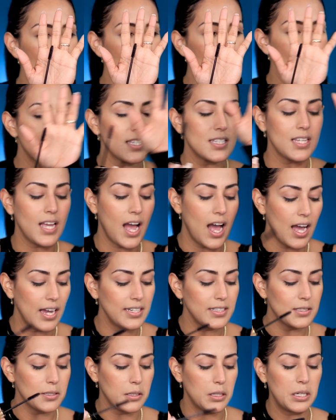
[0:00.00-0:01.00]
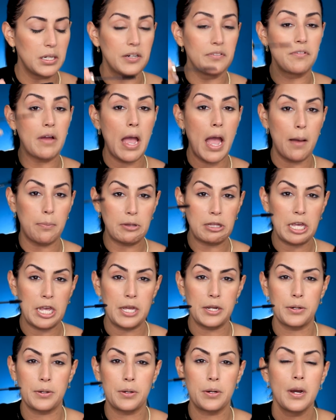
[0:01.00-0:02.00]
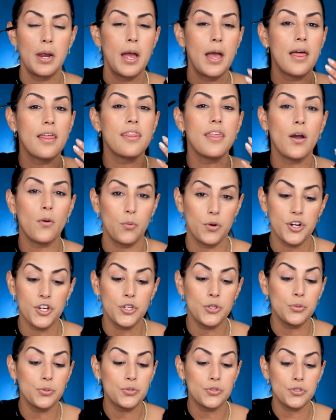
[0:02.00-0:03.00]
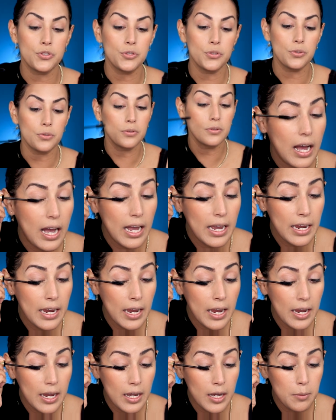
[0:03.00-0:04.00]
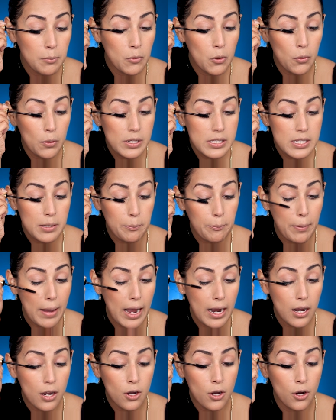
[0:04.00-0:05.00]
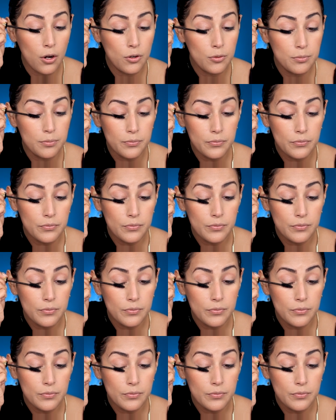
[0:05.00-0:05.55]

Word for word: is the kind of applicator that we're used to. I am going to back comb.